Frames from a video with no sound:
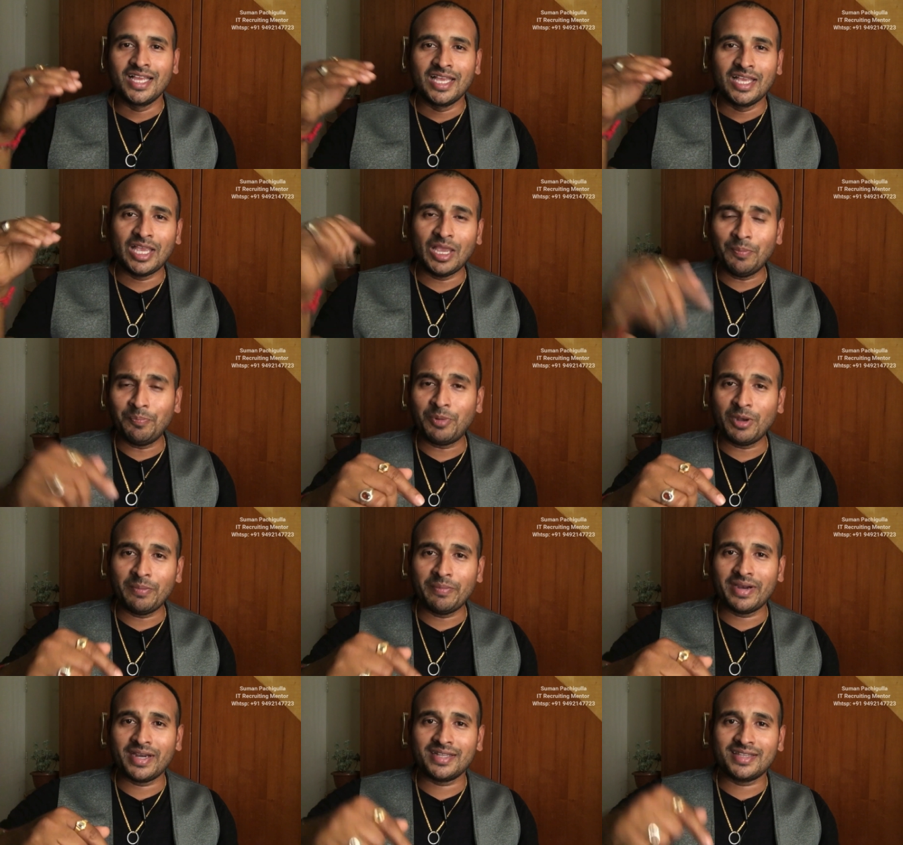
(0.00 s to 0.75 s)

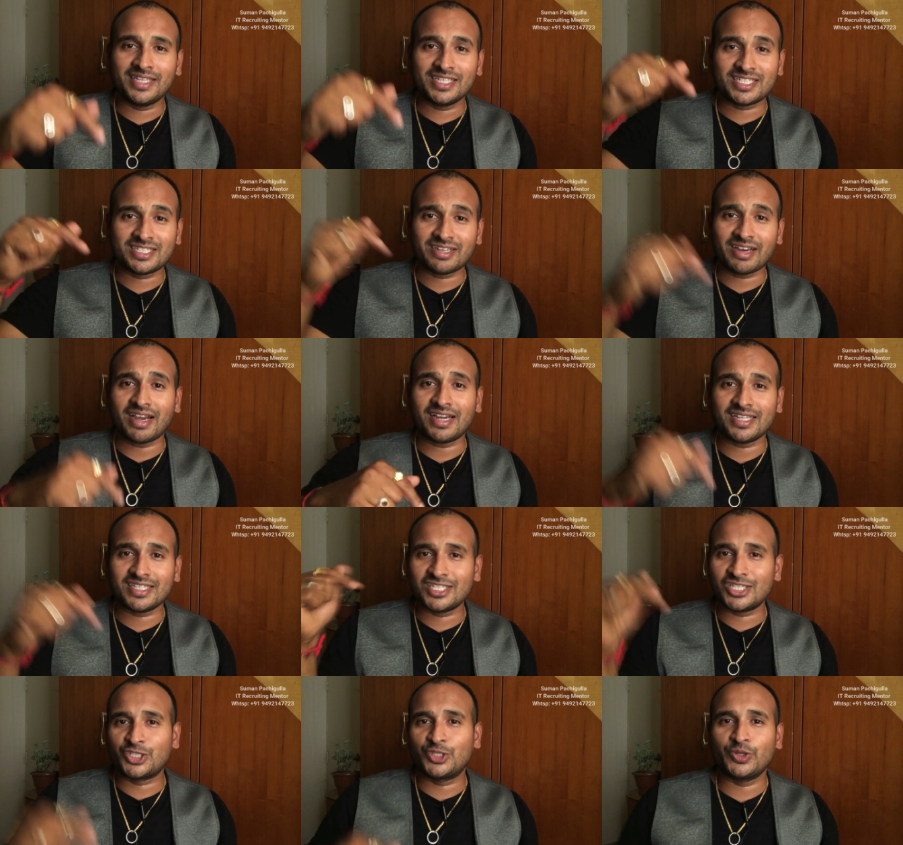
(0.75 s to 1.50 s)
Implement these
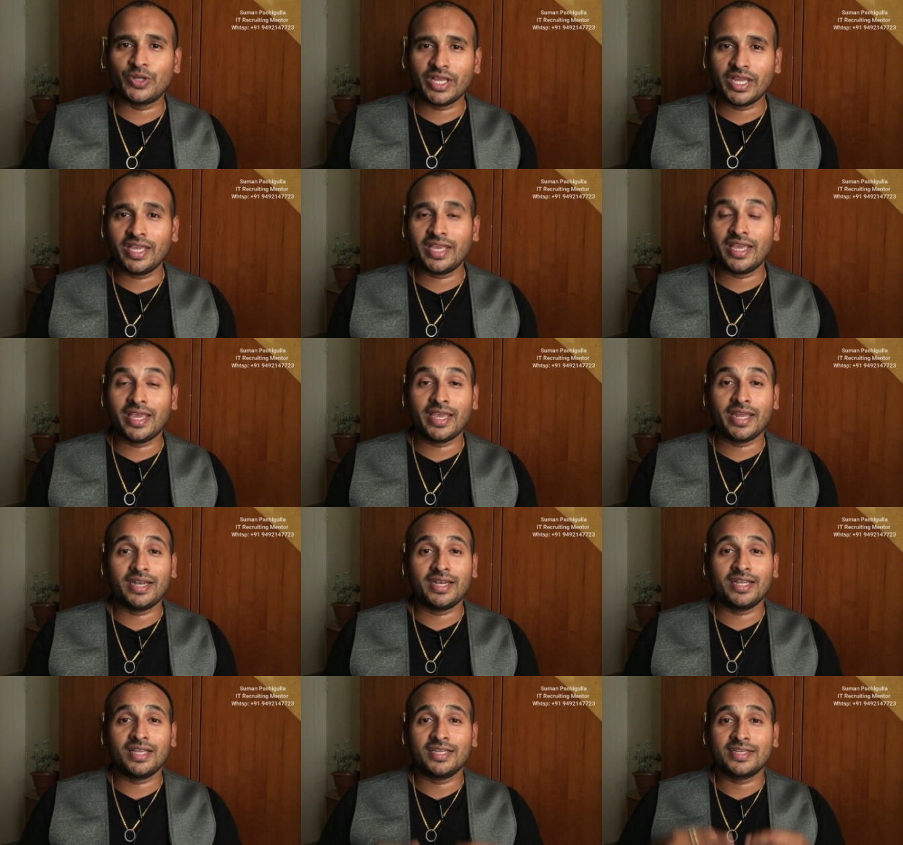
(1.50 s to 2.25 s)
strategies today
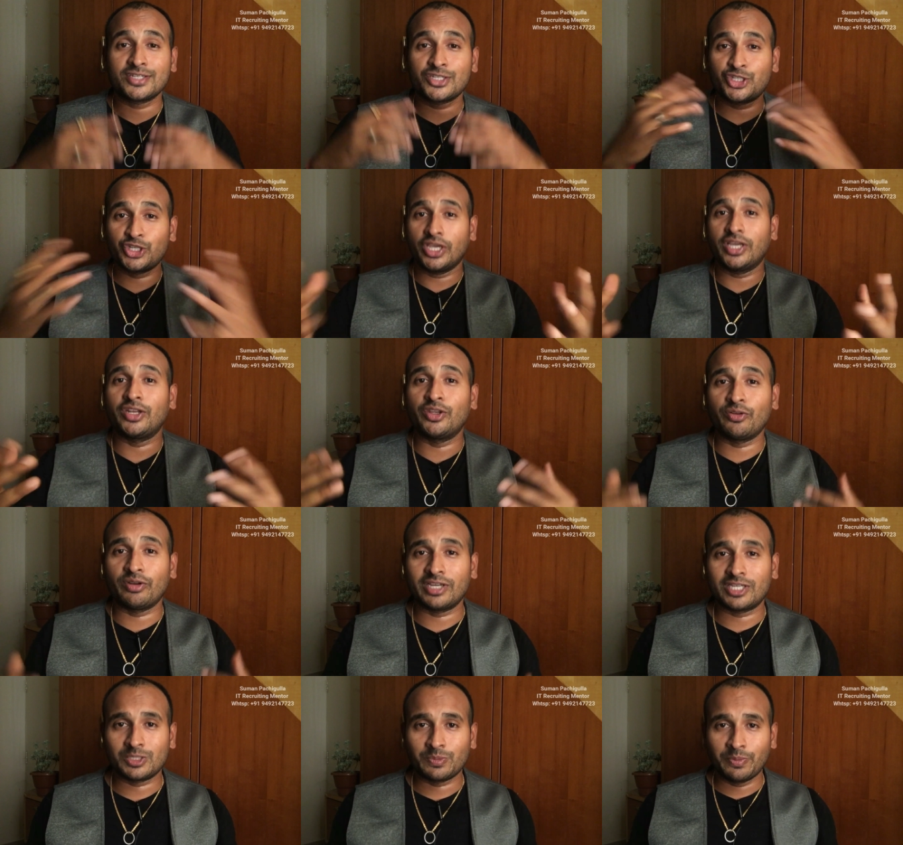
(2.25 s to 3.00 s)
and share your
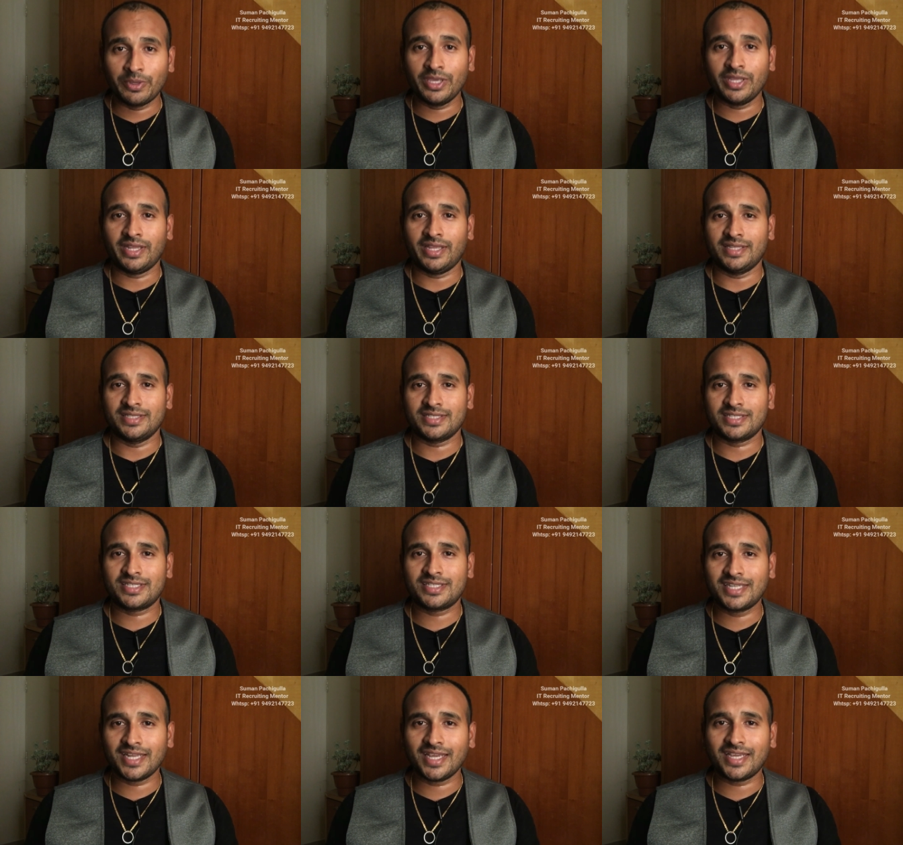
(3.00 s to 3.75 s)

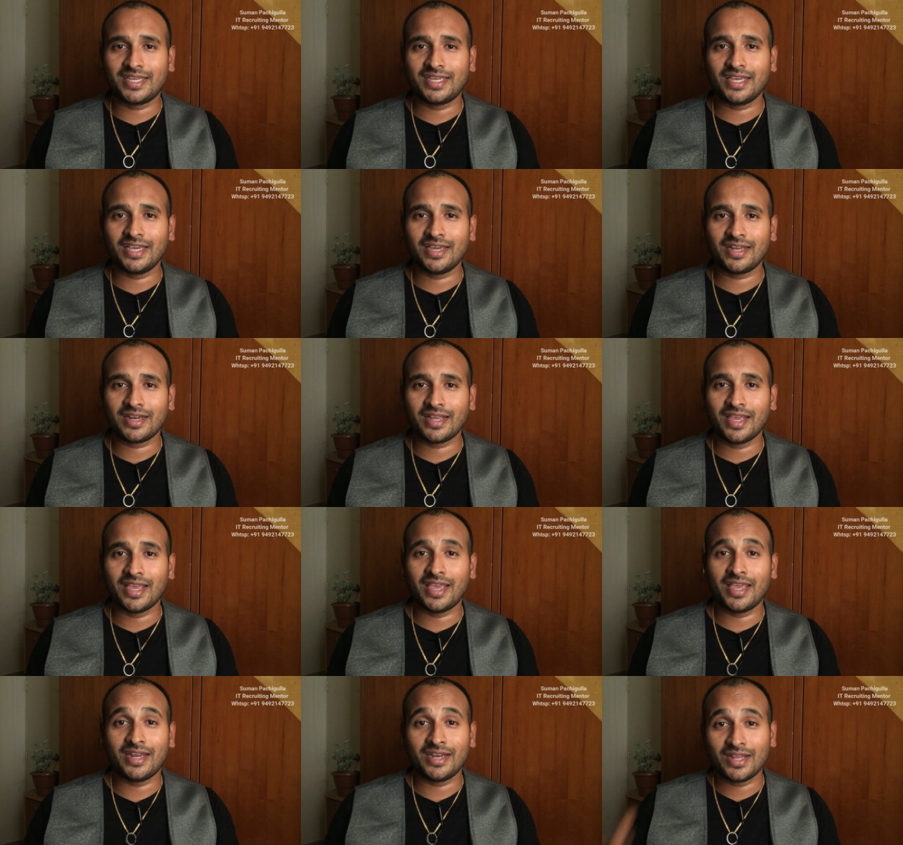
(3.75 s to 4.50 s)
experience. Take care
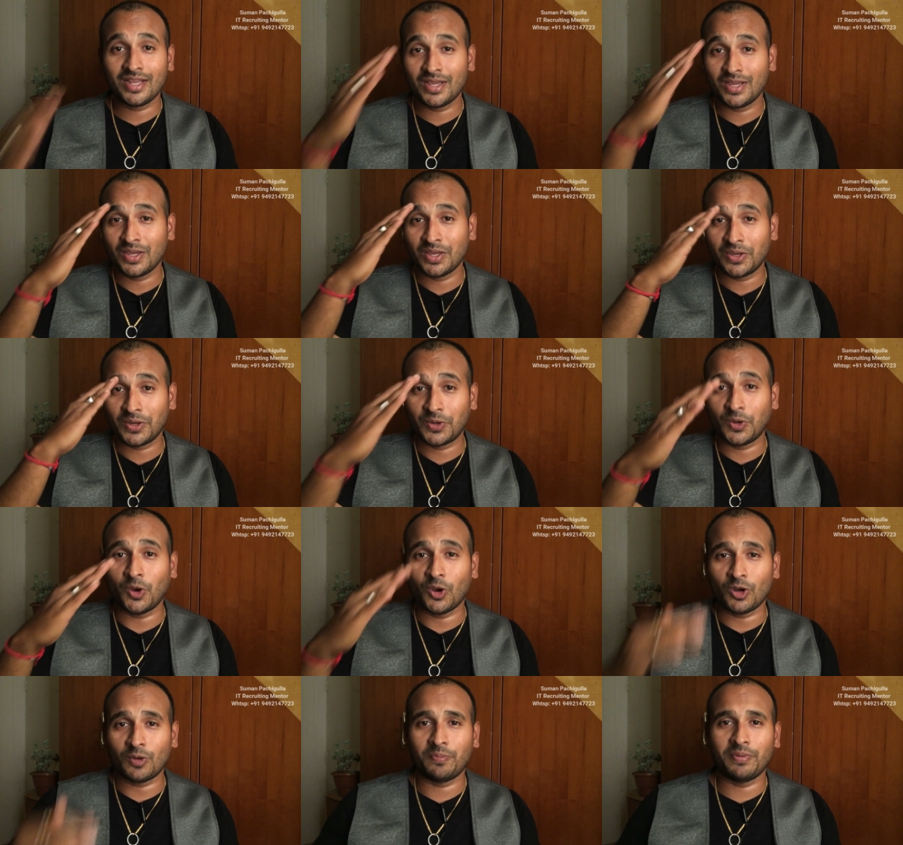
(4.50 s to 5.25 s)
and
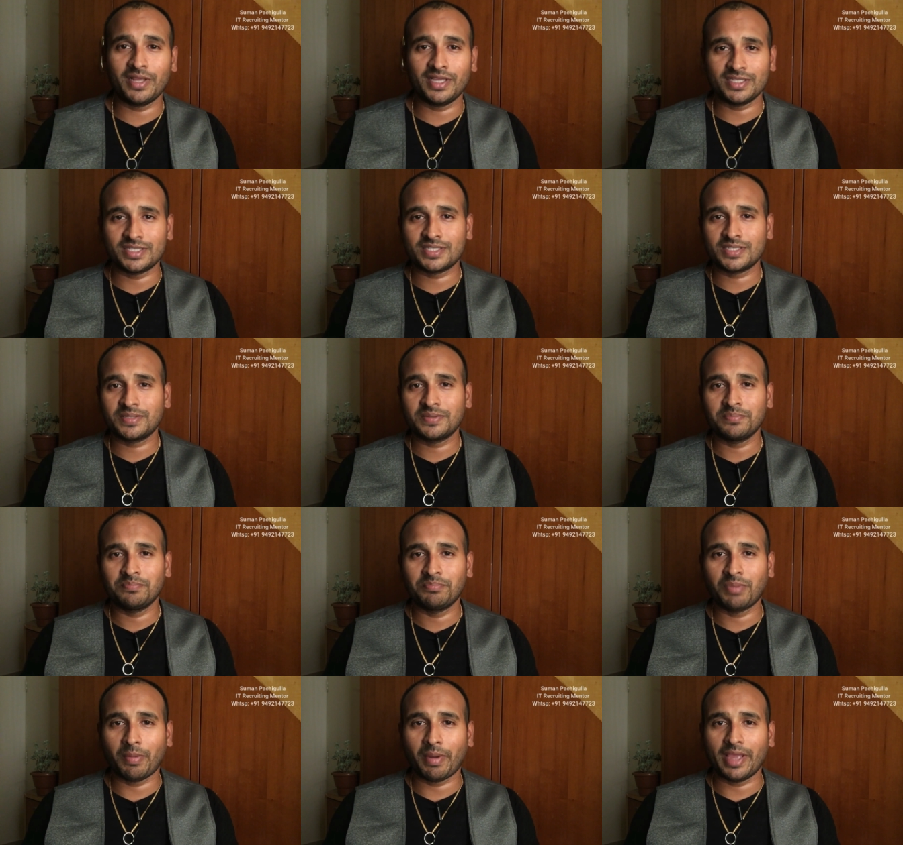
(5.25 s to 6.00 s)
God bless.
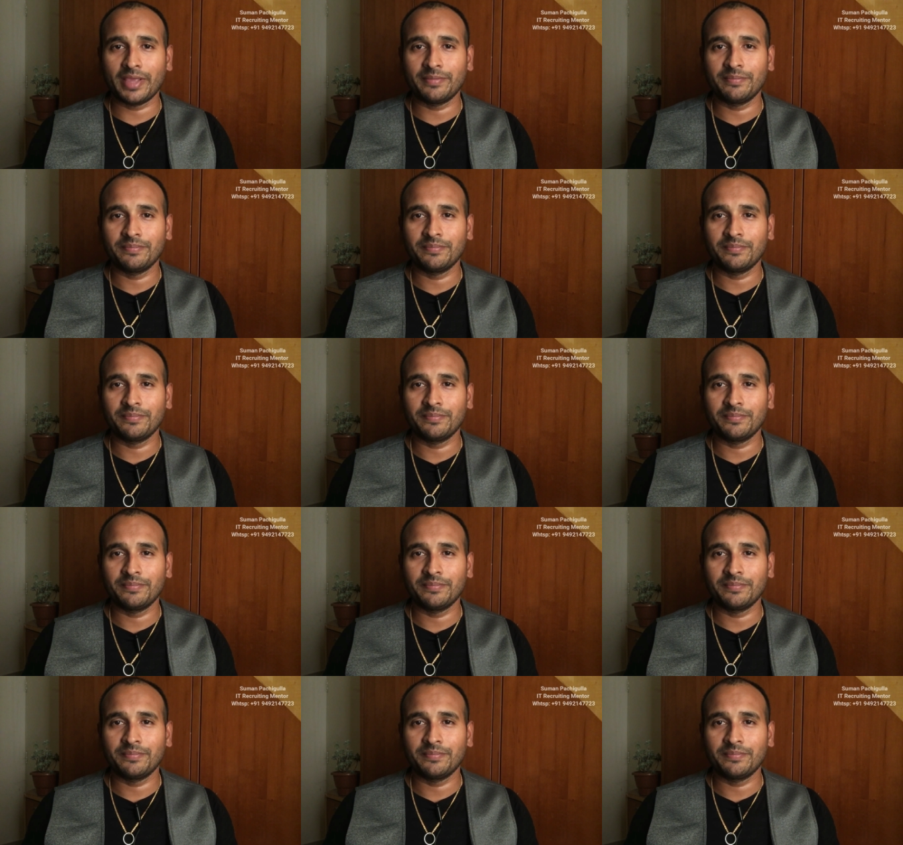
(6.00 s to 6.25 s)
Bye-bye.